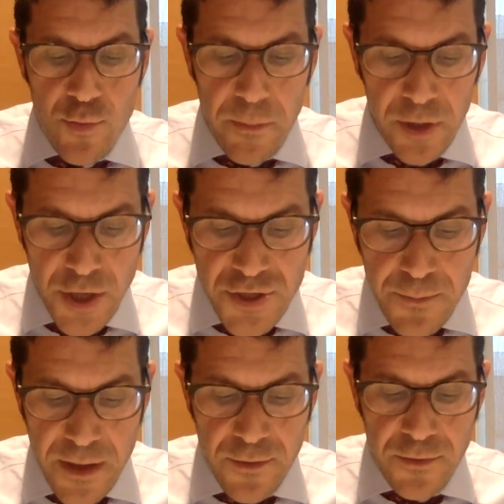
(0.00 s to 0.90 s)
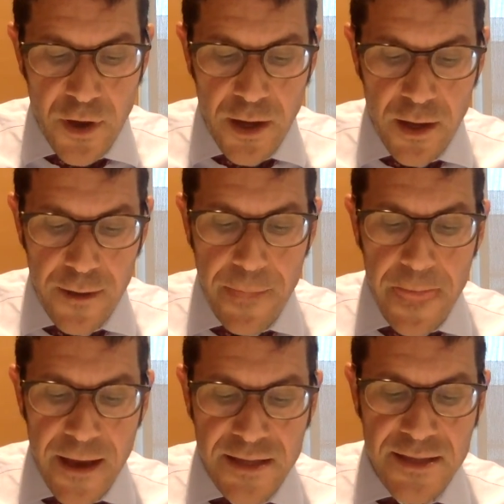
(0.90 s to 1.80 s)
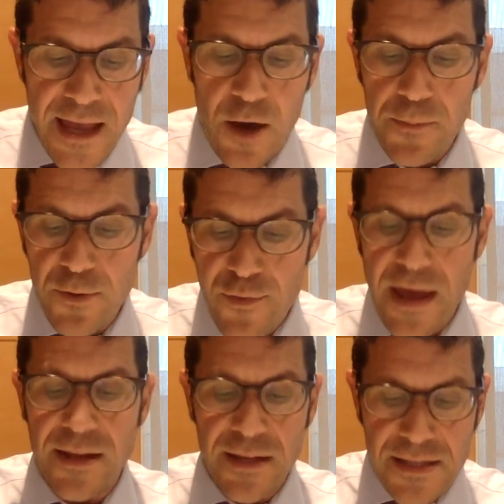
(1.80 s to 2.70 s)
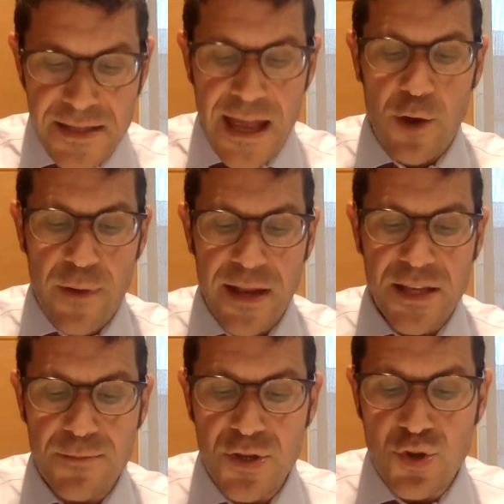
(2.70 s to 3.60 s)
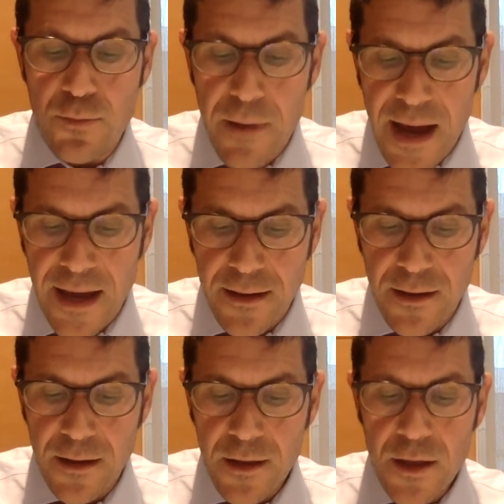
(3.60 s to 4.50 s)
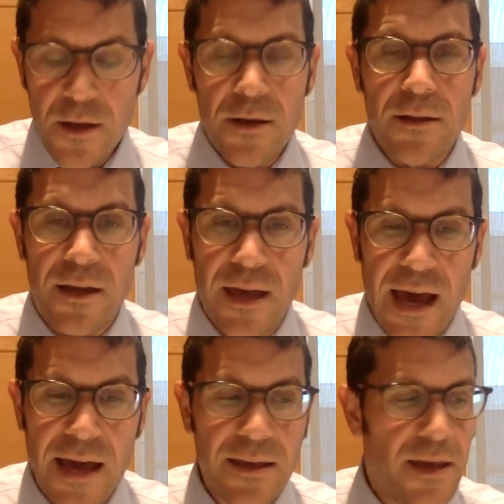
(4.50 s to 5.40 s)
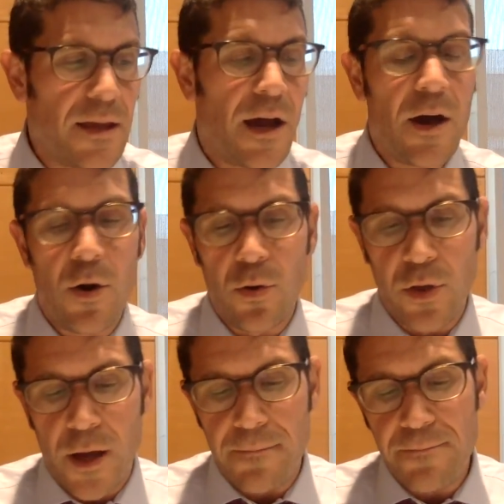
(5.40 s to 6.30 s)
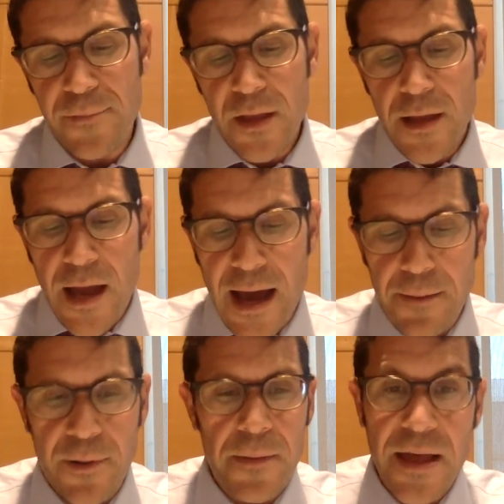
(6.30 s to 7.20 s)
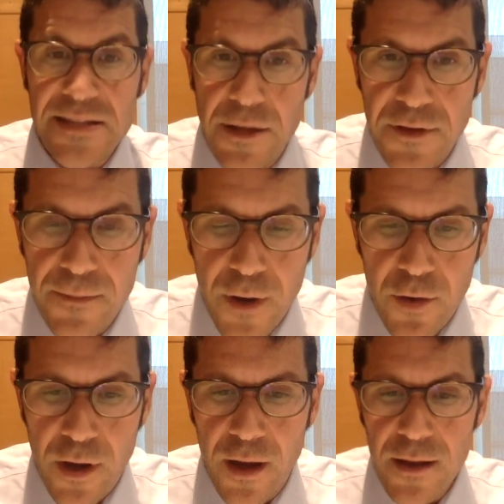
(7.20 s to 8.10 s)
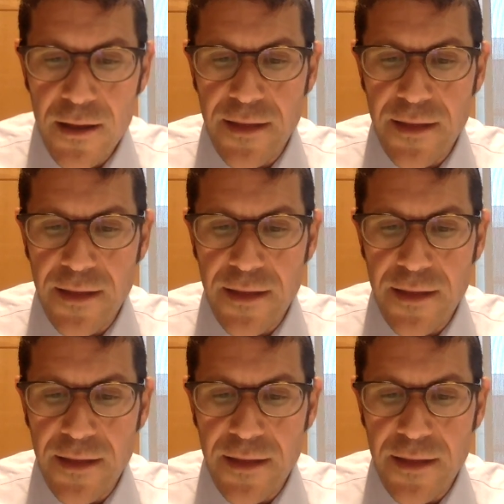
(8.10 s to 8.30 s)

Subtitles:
Rabbi Elazar ben Derdaya has now been readied. He's now ready. He's mizuman l'chaye ha'olam haba. And that's how the Gemara